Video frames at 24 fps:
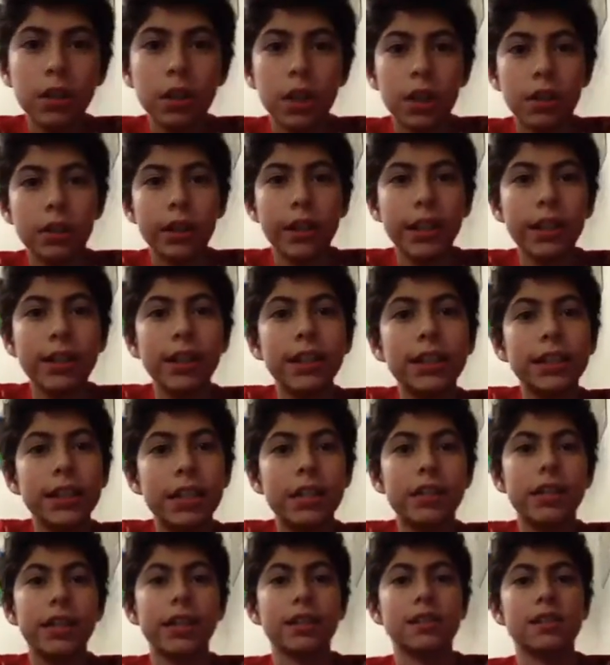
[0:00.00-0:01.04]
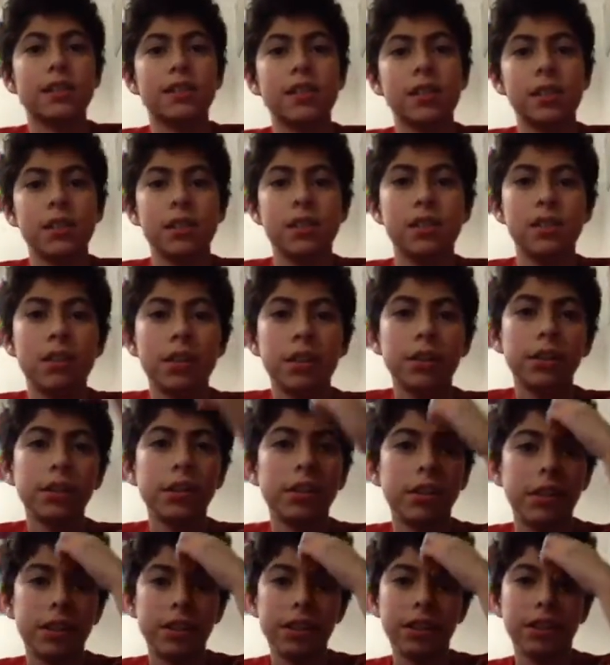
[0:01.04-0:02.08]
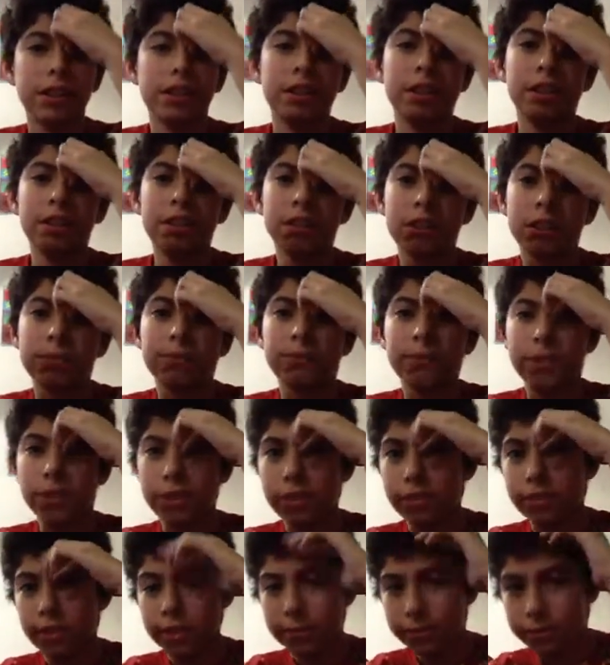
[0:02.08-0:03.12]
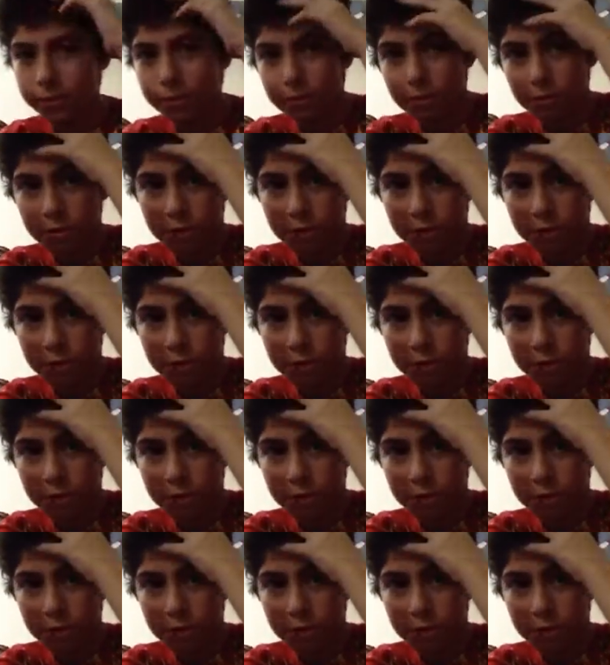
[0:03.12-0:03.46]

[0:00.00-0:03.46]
Alright, guys, and that's it. I'm going to end this video in a few